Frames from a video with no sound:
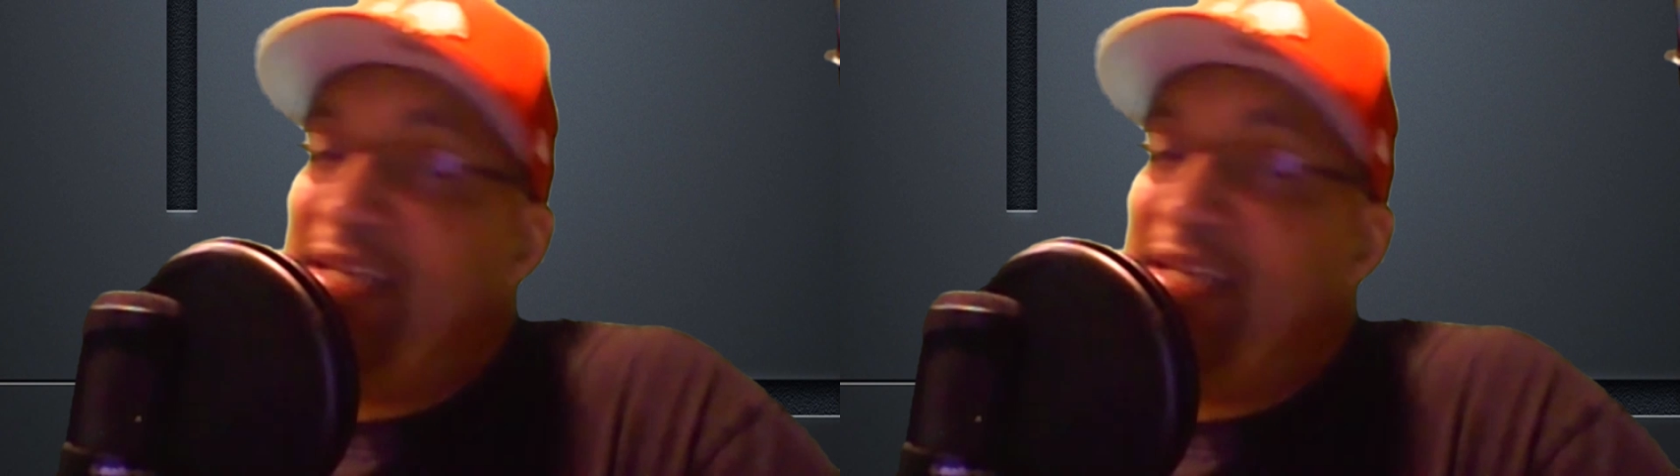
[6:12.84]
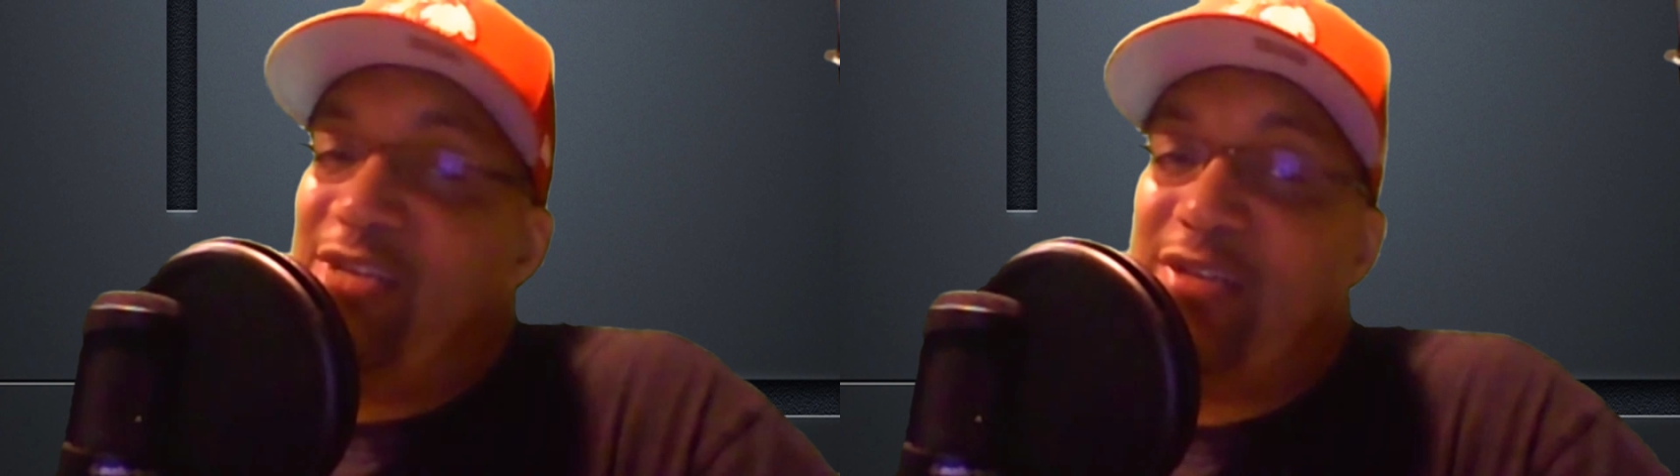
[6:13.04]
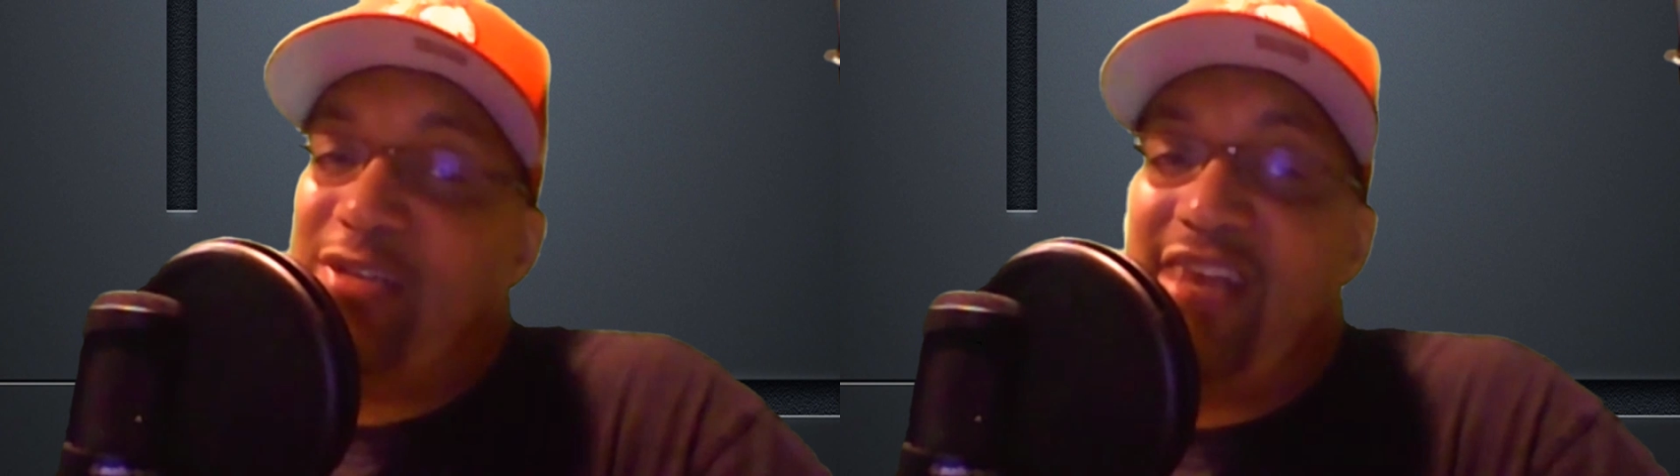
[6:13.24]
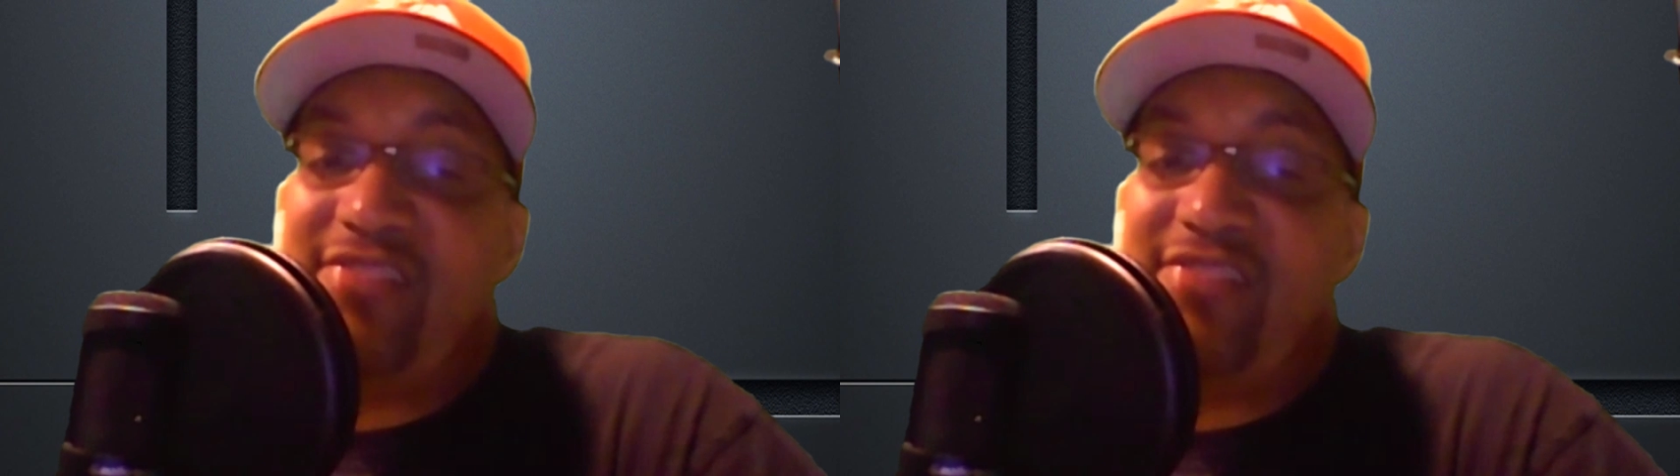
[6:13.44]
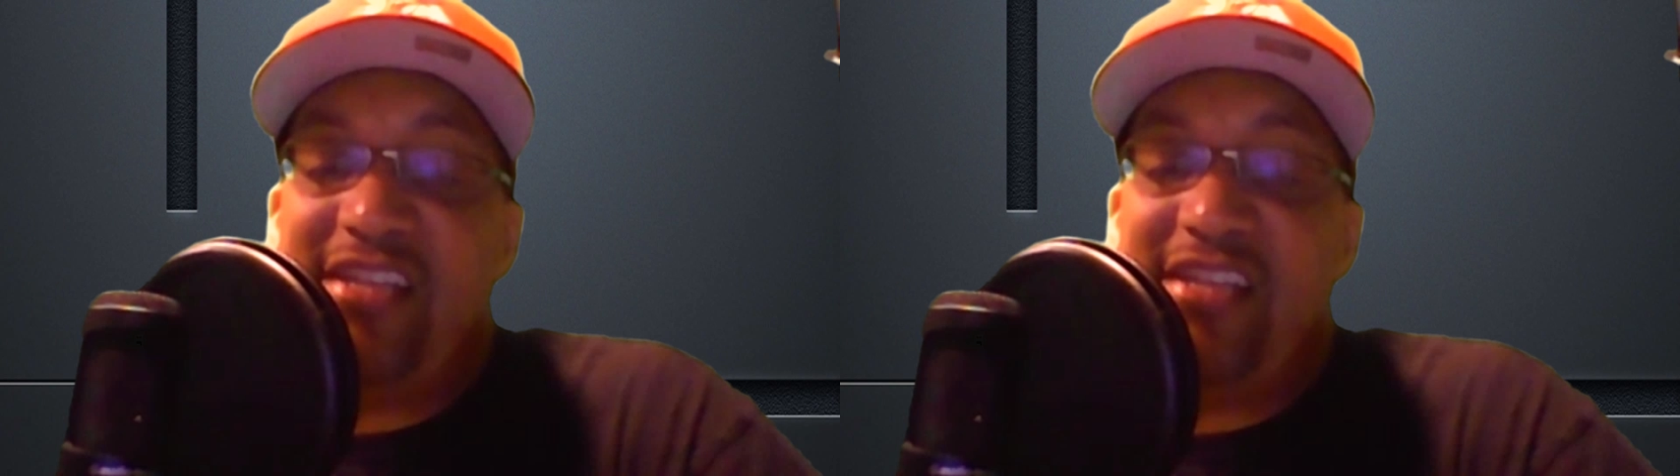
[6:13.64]
in on
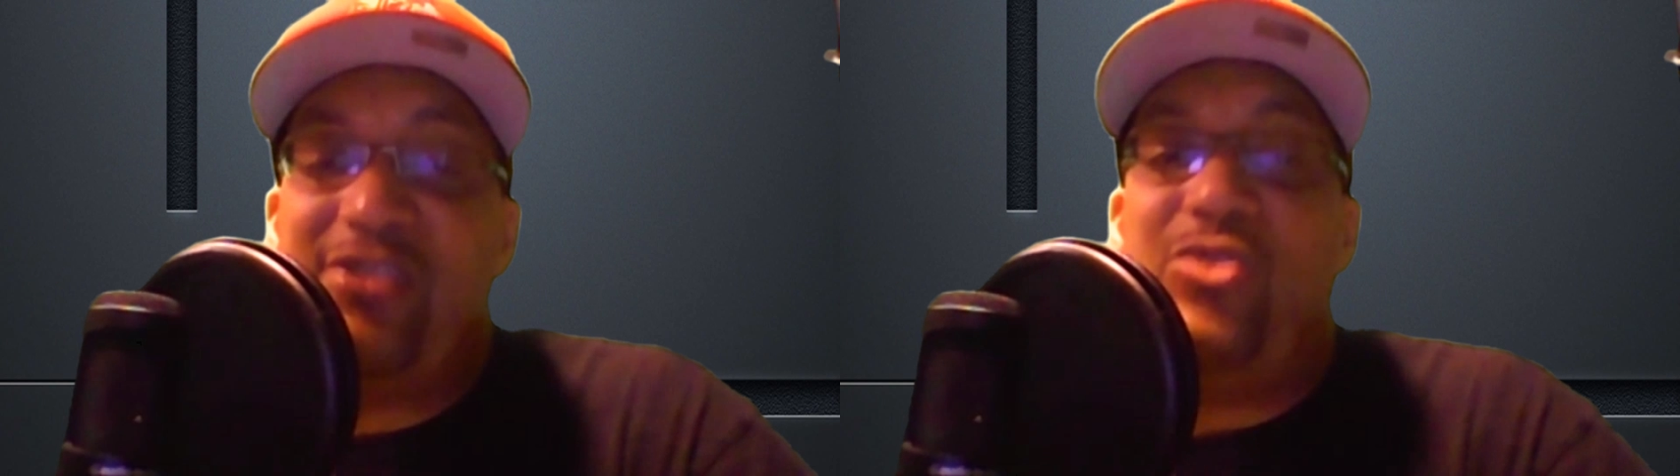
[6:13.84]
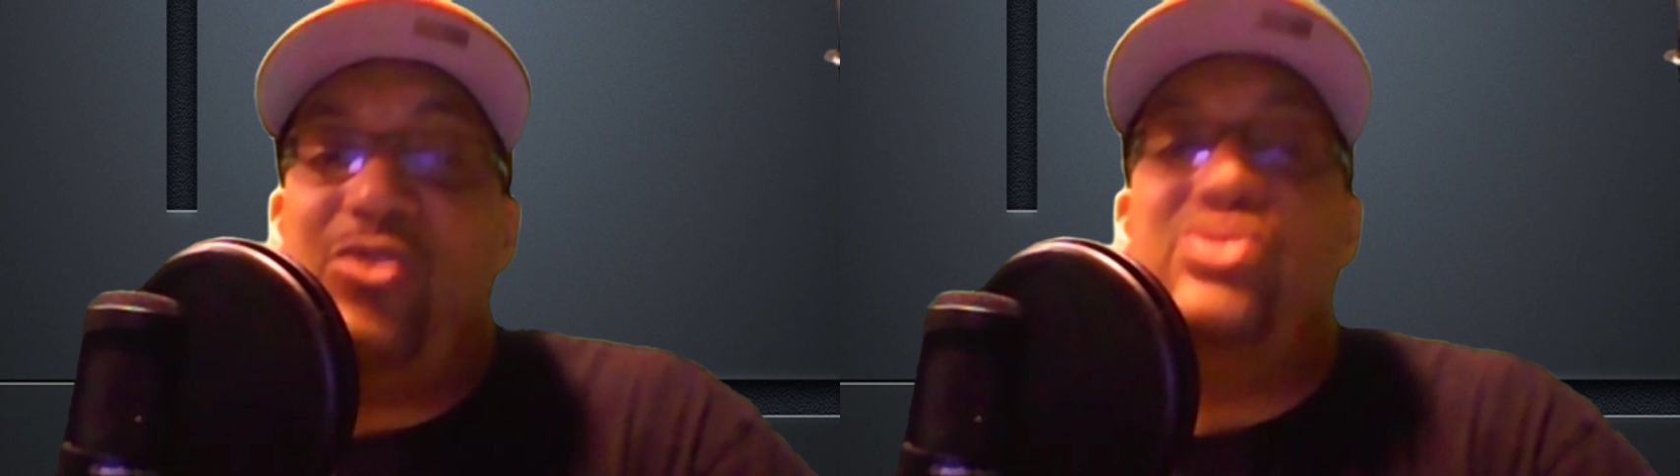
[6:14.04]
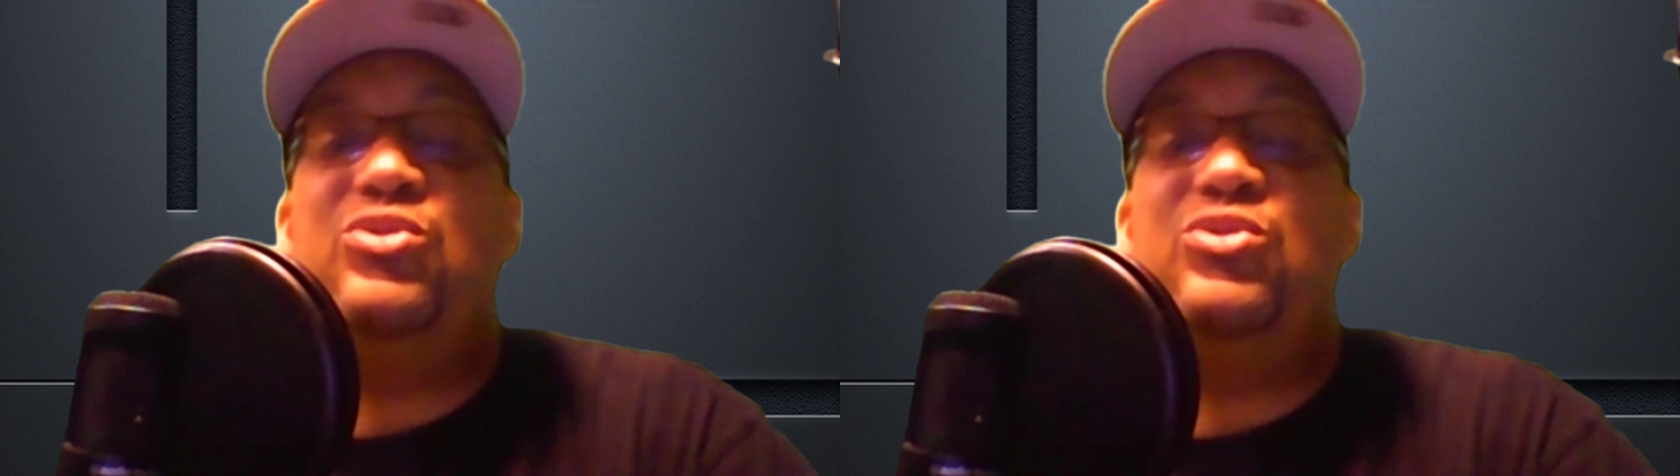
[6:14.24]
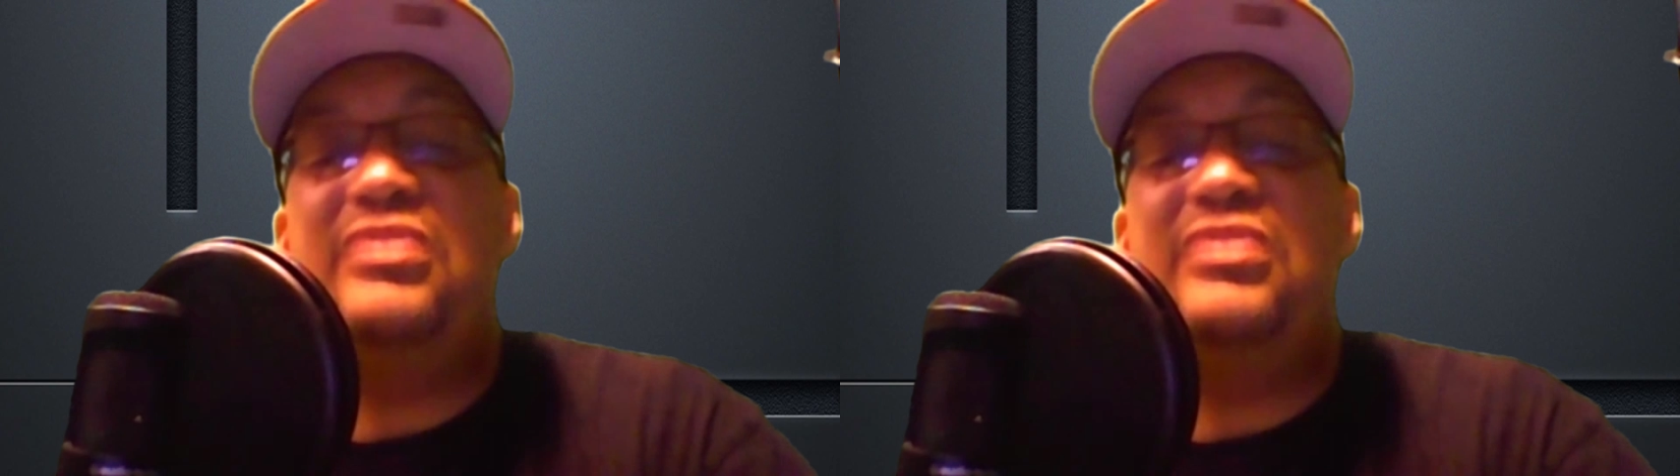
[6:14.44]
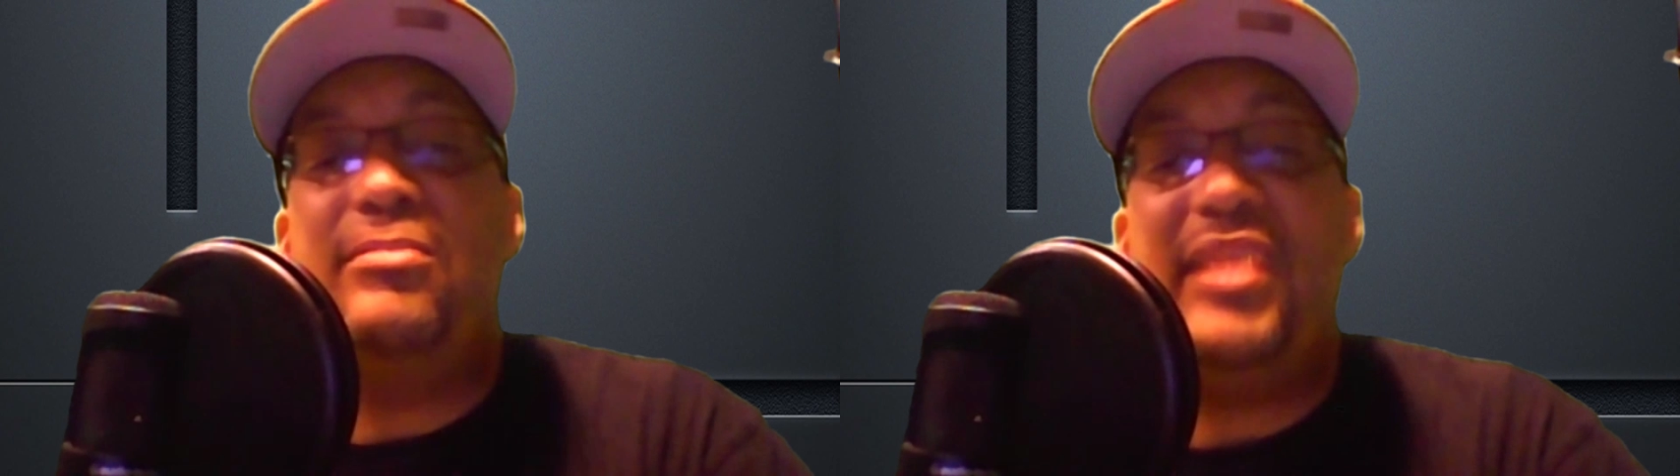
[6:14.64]
conversation on two
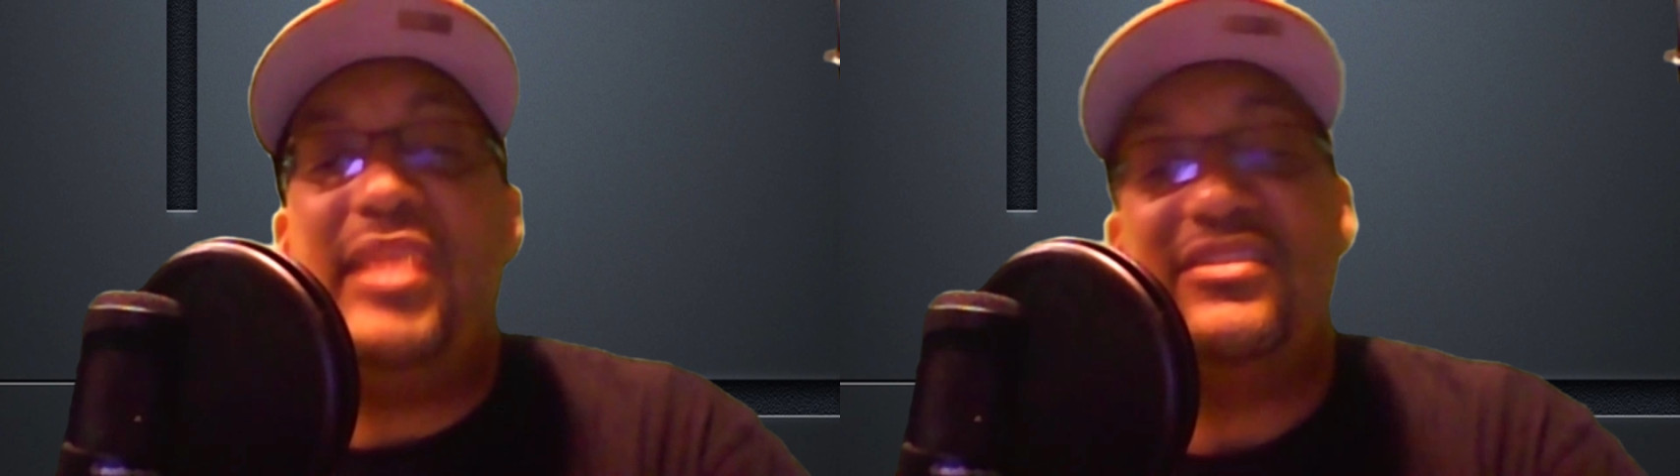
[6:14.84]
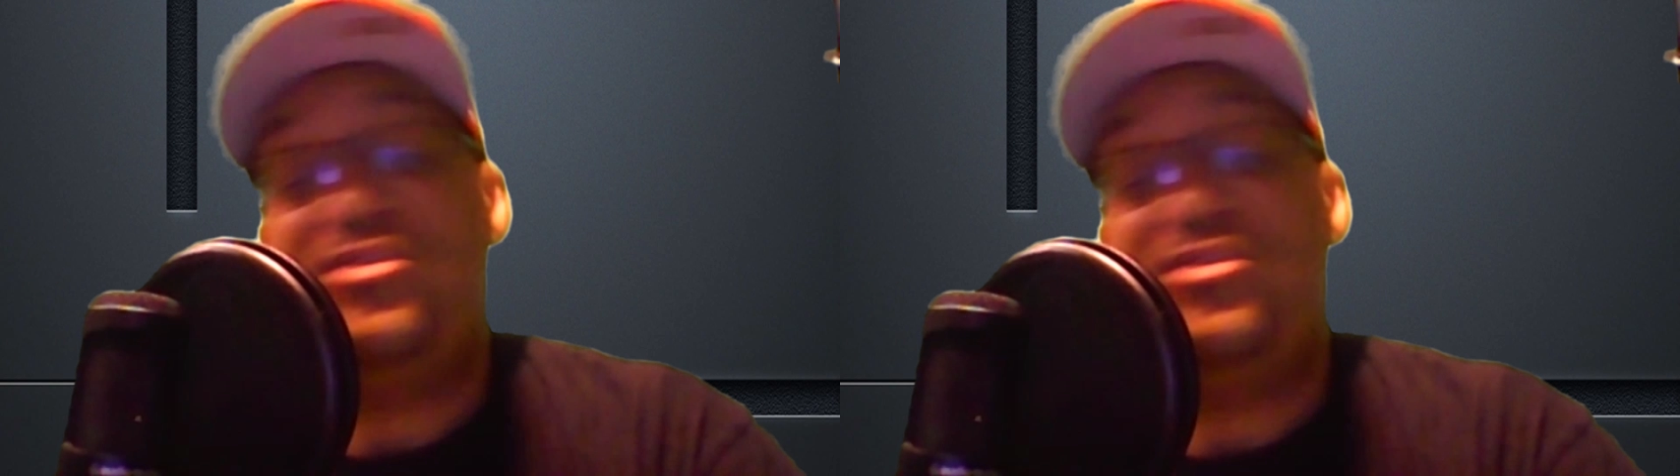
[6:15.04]
cent deposit on